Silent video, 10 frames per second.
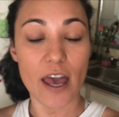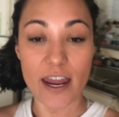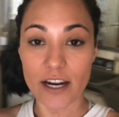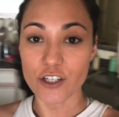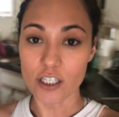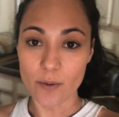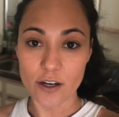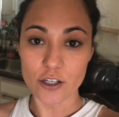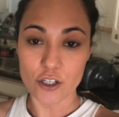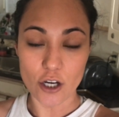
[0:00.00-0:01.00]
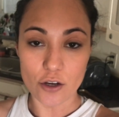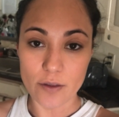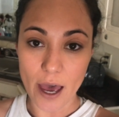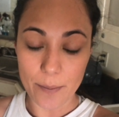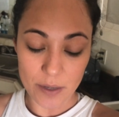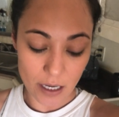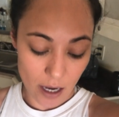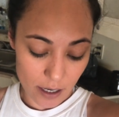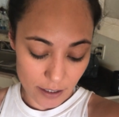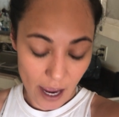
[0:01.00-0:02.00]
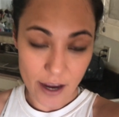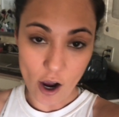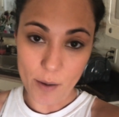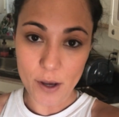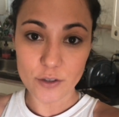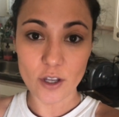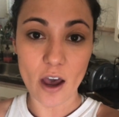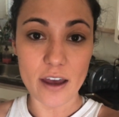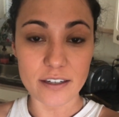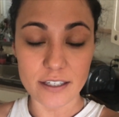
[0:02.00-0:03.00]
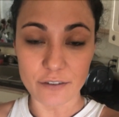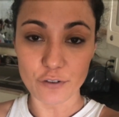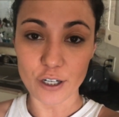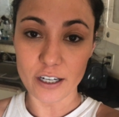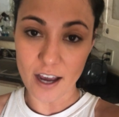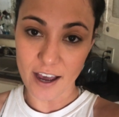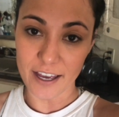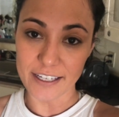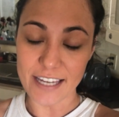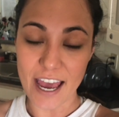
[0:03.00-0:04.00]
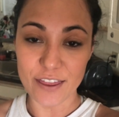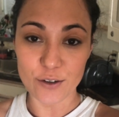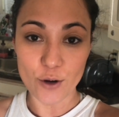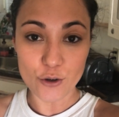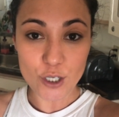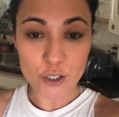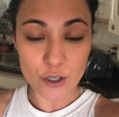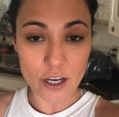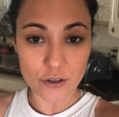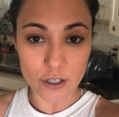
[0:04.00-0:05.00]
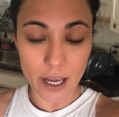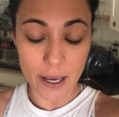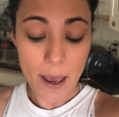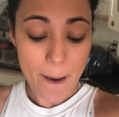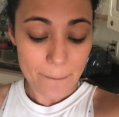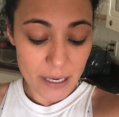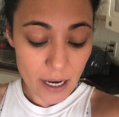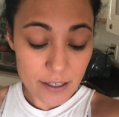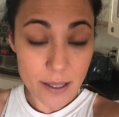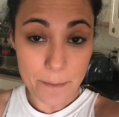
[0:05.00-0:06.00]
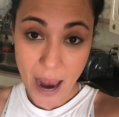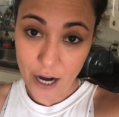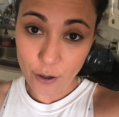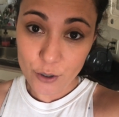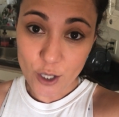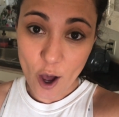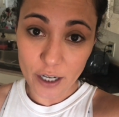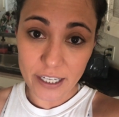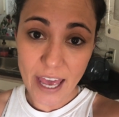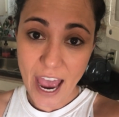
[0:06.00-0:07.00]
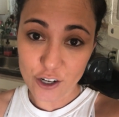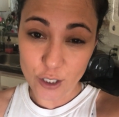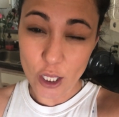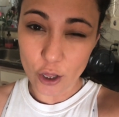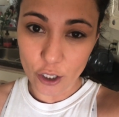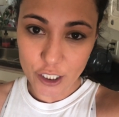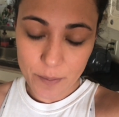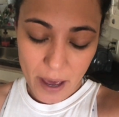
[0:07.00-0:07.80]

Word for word: And I just wanted to show you that because I almost got a different kind at the grocery store yesterday because the macros on it actually looked